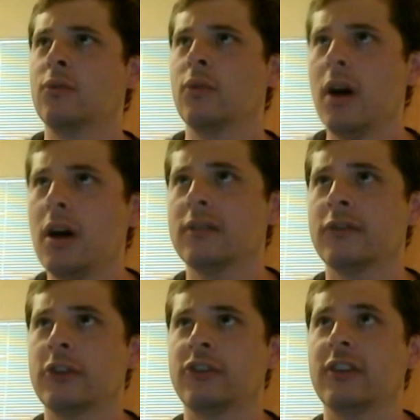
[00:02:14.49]
wrong
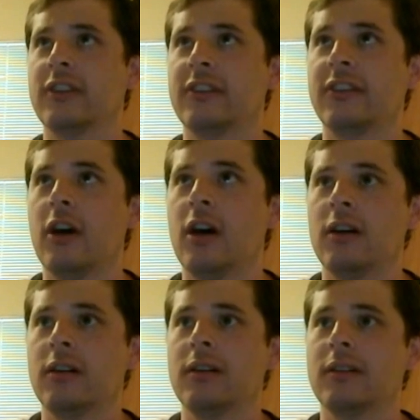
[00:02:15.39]
version of the
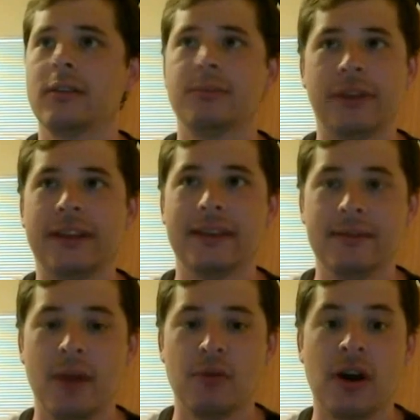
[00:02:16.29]
song completely
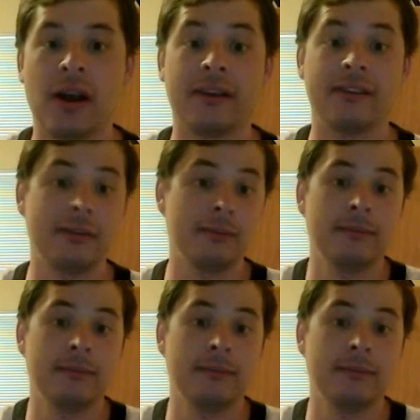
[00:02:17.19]
memorized.